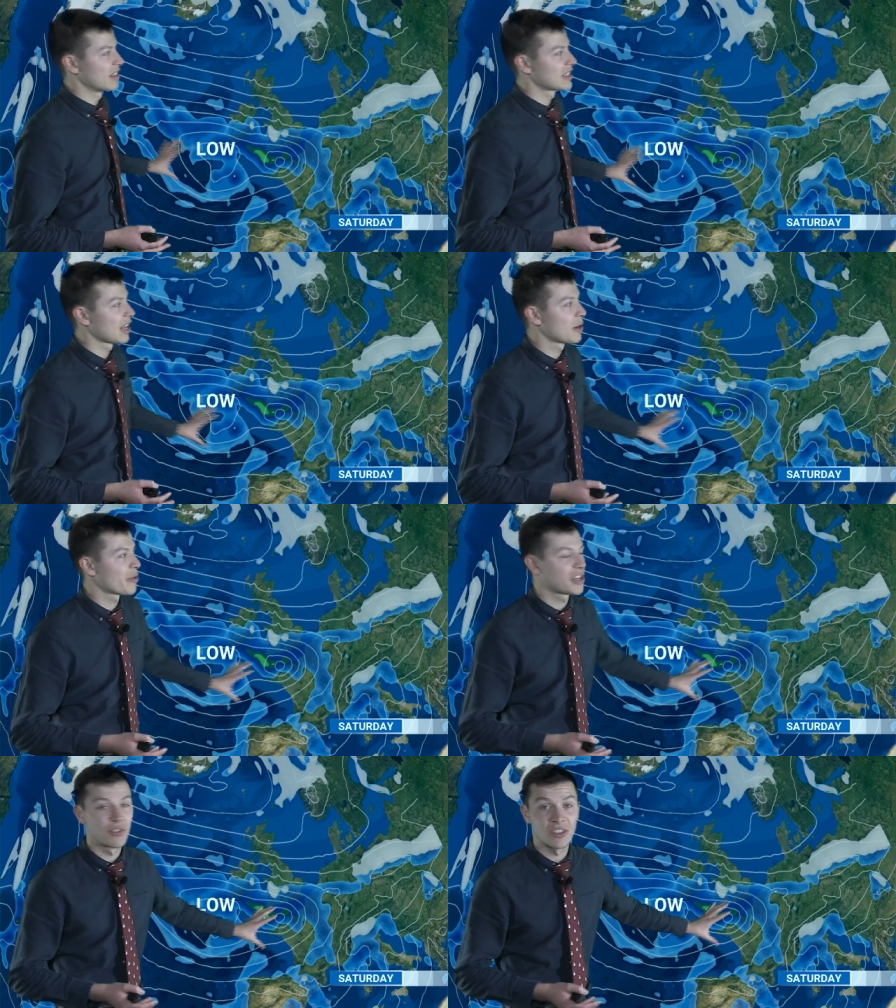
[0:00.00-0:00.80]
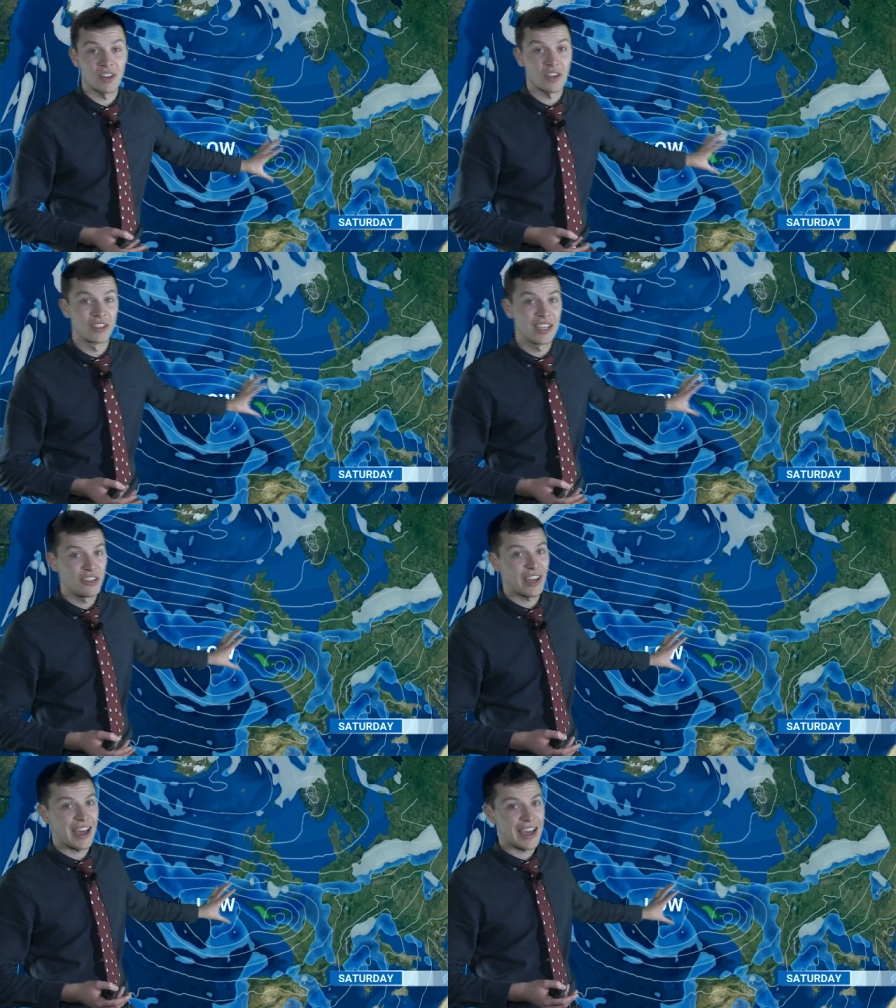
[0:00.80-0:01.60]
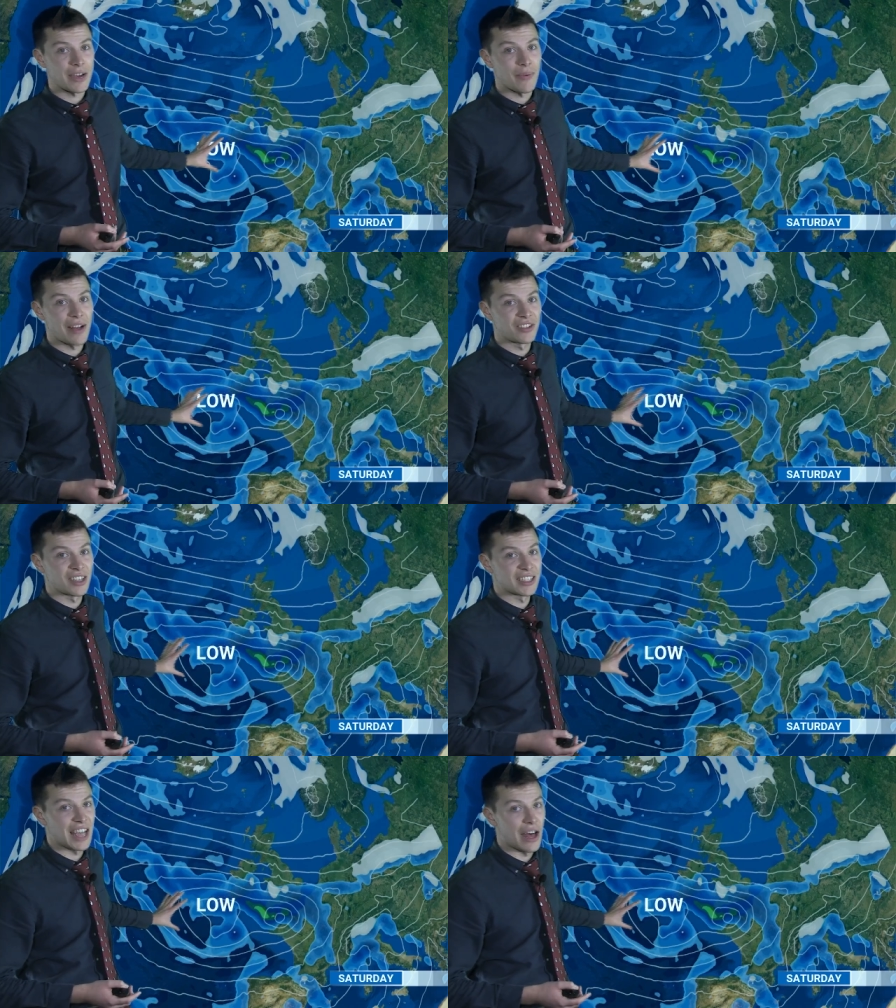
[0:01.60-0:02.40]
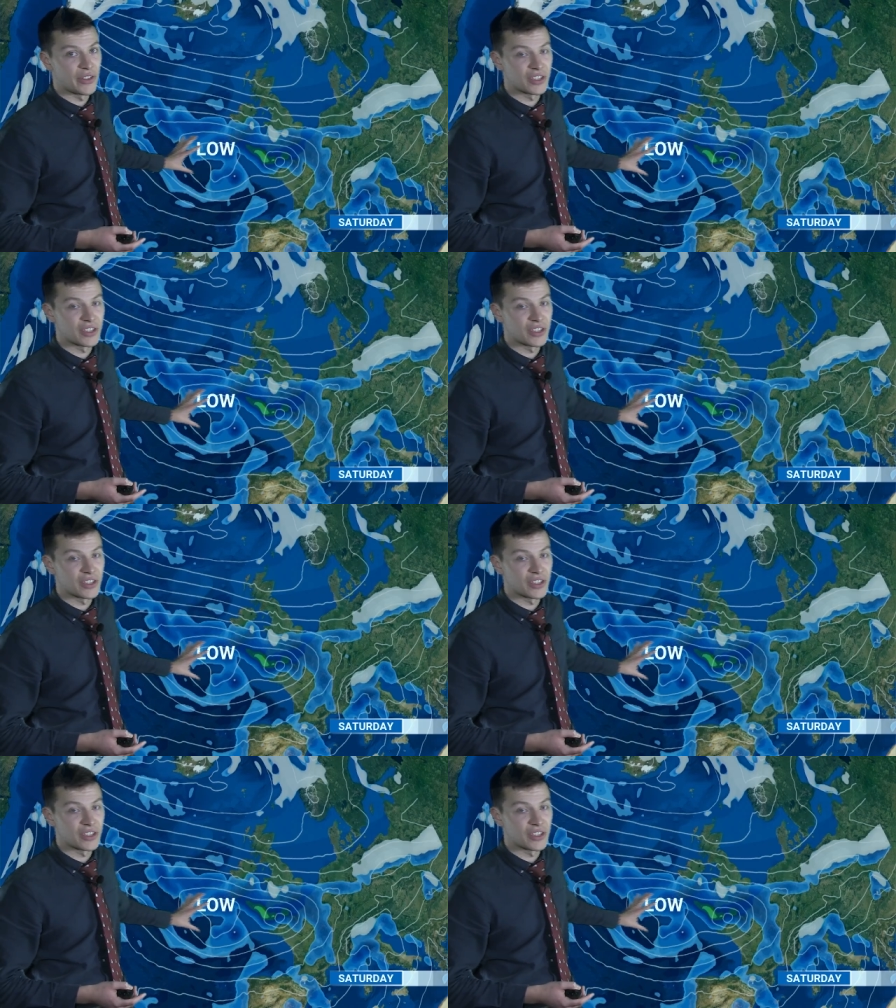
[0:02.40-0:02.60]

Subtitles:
this low pressure is going to continue to hang around to the south.